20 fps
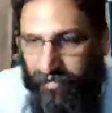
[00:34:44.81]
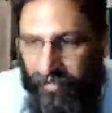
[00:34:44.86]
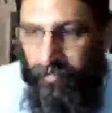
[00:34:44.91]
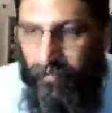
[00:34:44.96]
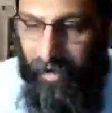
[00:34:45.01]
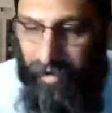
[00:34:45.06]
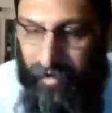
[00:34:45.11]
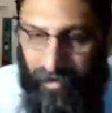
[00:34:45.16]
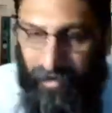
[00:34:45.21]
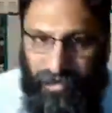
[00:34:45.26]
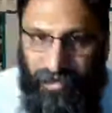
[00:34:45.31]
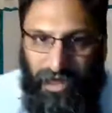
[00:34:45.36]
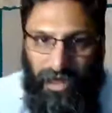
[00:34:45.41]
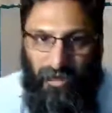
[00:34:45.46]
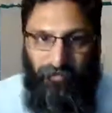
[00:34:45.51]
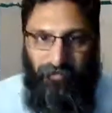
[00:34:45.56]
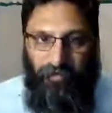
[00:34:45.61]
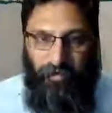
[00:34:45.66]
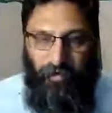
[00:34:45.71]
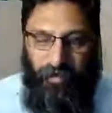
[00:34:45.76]
where it
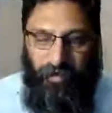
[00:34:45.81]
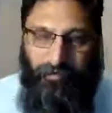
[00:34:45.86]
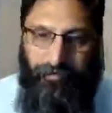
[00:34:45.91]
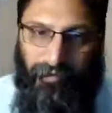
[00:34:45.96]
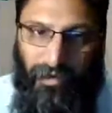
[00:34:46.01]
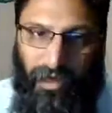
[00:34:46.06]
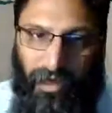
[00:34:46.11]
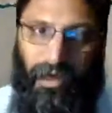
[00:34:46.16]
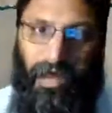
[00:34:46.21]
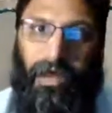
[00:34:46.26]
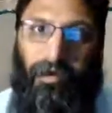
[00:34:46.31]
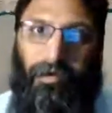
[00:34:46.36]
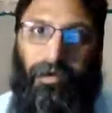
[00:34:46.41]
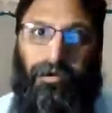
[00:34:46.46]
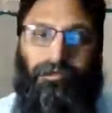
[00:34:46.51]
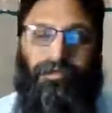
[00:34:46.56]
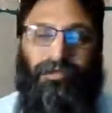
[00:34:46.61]
came from, and how it